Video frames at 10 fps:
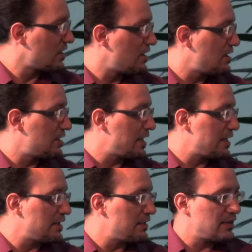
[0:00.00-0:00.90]
on
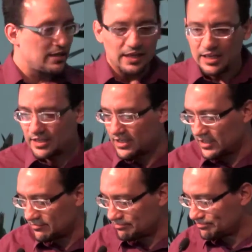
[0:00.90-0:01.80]
a, a
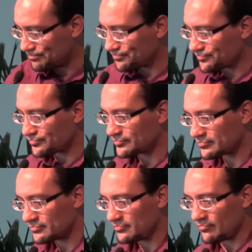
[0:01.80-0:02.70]
um,
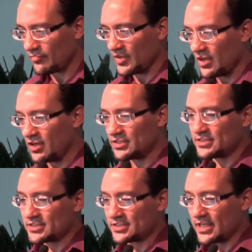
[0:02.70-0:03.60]
on
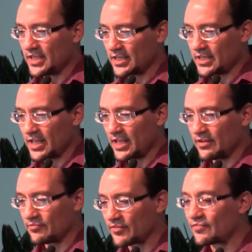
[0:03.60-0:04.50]
just a,
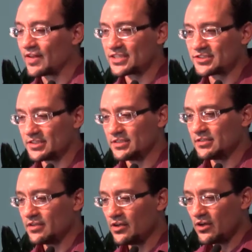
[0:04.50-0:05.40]
a
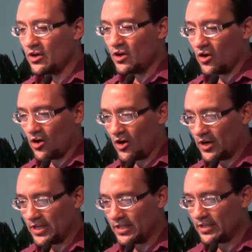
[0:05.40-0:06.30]
reflection
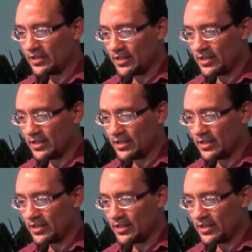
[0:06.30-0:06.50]
on